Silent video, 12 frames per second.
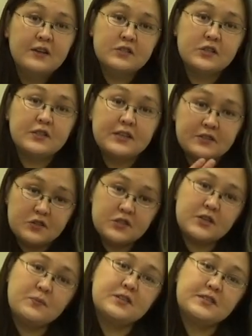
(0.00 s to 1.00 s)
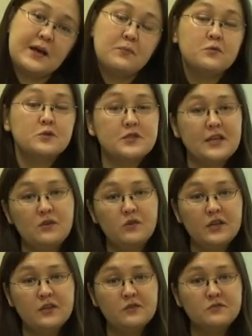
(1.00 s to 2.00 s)
So these are some examples that you
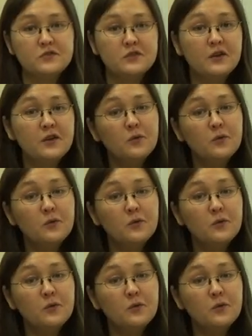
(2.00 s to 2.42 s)
can use.